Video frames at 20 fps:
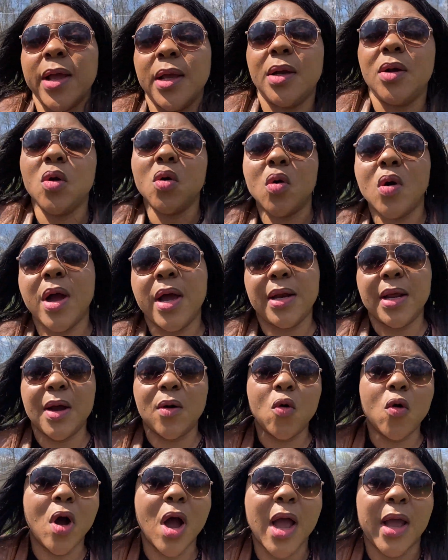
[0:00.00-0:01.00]
go and
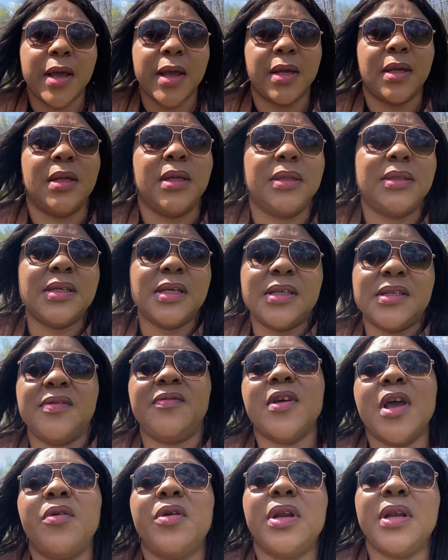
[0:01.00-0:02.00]
acquire it. It's
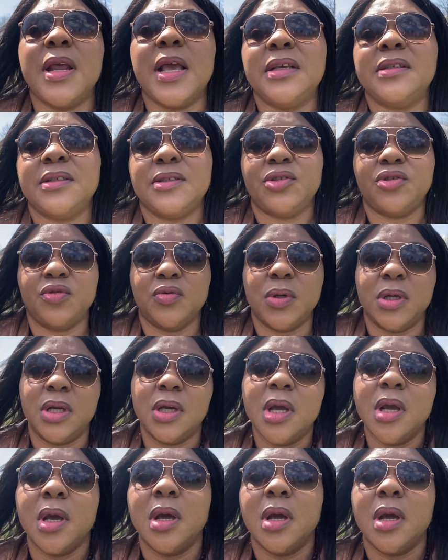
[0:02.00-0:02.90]
very necessary.